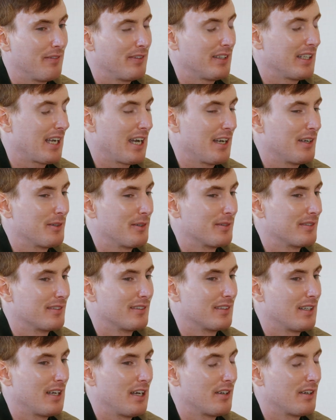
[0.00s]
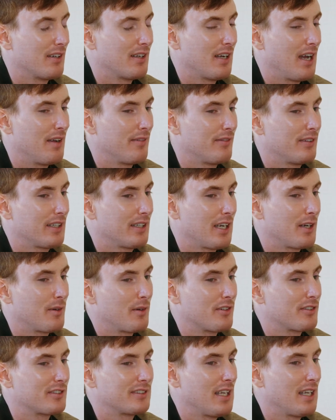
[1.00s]
feel like I don't
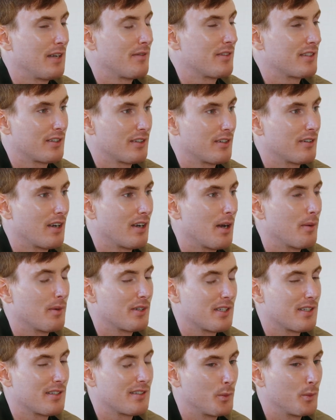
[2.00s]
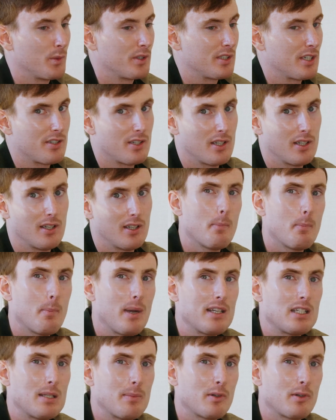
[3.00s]
understand if it's good or not, which I should. My
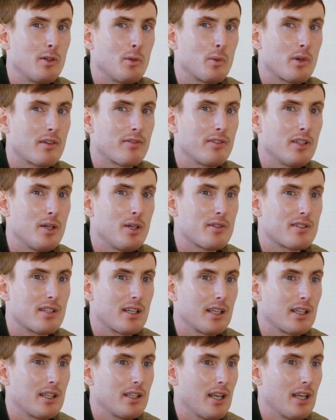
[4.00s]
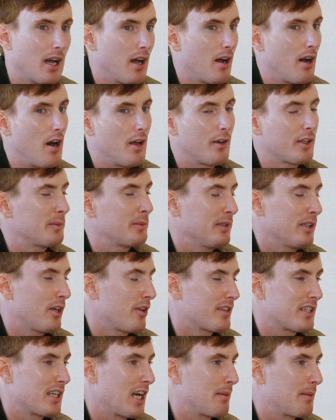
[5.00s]
typical workflow is like, autocomplete all
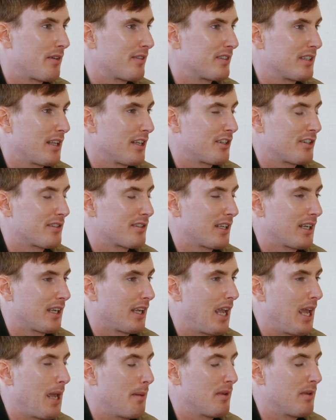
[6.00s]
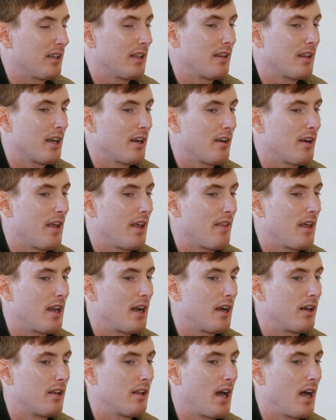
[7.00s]
the time. Obviously, that's just like ambiently there, and then
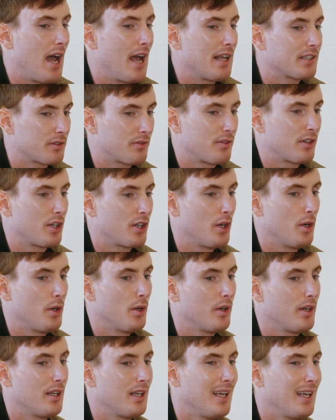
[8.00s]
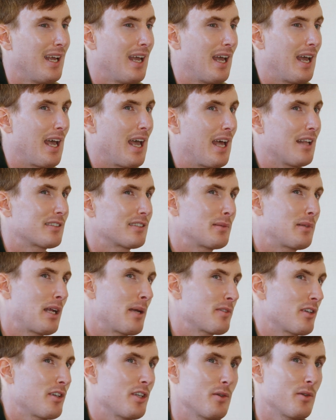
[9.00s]
I'll ask for code. And
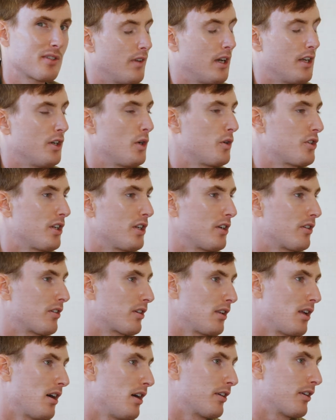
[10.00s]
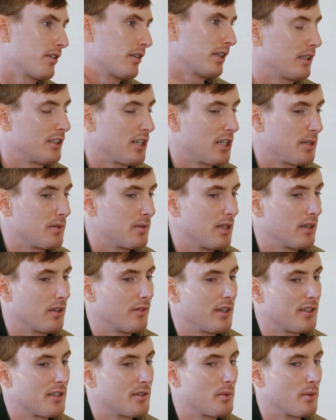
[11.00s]
sometimes I'll use a Notion or Claude or like ChatGPT
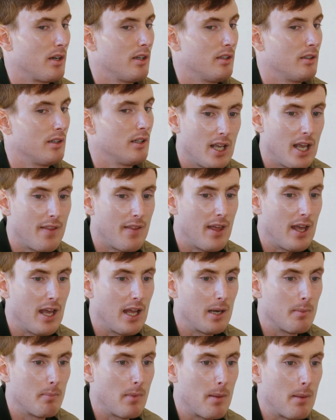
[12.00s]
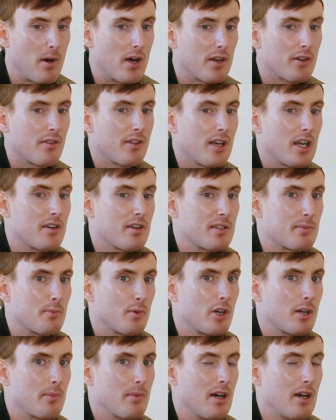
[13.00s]
interface as well. And then my model there is
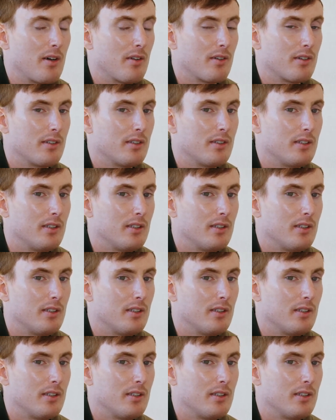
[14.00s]
more about,